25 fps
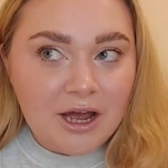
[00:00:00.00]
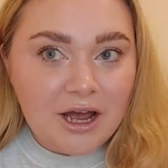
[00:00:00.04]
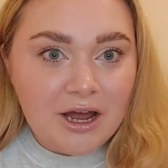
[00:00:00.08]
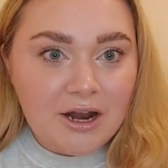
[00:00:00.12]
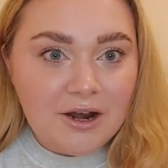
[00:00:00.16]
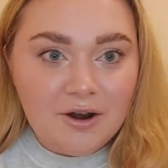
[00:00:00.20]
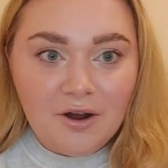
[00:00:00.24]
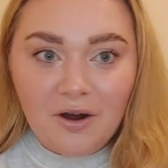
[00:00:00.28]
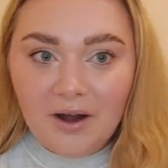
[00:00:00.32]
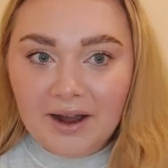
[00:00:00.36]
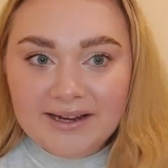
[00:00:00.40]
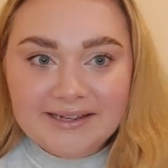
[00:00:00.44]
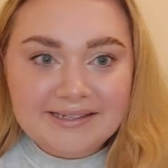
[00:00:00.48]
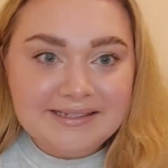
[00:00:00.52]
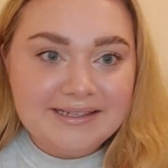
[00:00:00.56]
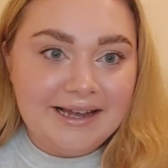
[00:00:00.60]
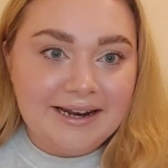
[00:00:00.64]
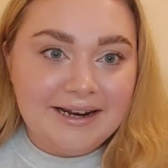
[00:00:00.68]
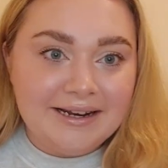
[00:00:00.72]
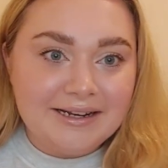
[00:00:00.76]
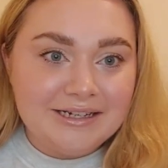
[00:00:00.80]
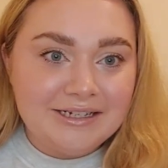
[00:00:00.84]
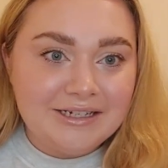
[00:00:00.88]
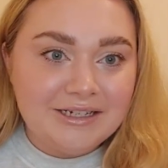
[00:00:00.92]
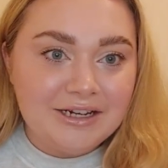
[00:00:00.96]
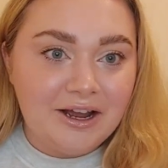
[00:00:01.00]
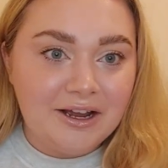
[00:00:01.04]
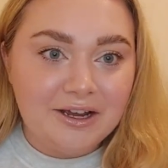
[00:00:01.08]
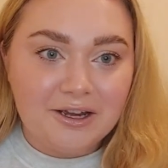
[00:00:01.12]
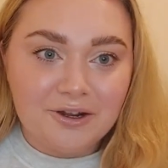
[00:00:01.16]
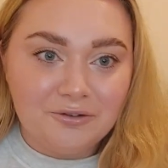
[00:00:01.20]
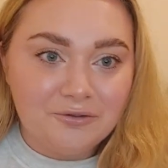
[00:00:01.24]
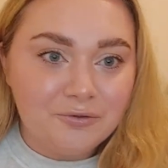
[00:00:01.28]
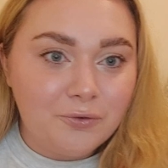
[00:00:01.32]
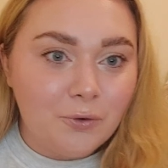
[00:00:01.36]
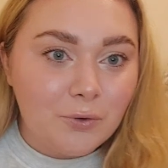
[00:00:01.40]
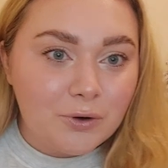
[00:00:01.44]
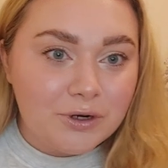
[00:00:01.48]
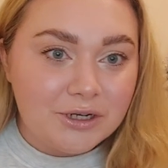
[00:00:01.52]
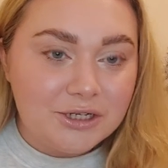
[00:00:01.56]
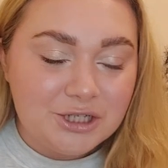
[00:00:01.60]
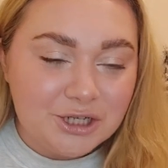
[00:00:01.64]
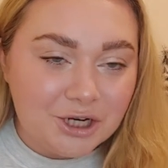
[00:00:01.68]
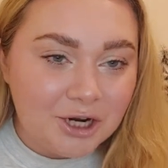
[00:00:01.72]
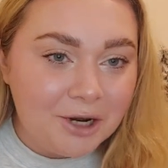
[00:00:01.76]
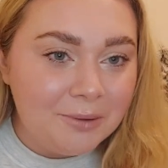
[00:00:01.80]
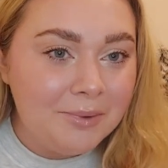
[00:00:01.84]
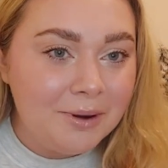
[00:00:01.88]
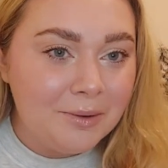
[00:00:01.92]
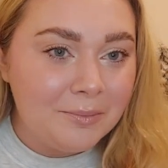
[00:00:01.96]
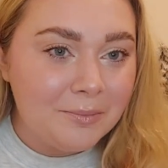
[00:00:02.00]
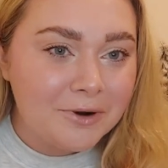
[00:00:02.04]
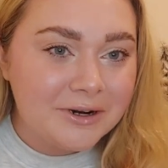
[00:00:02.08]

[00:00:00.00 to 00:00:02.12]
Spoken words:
nice and I can afford it. Do you know what I mean?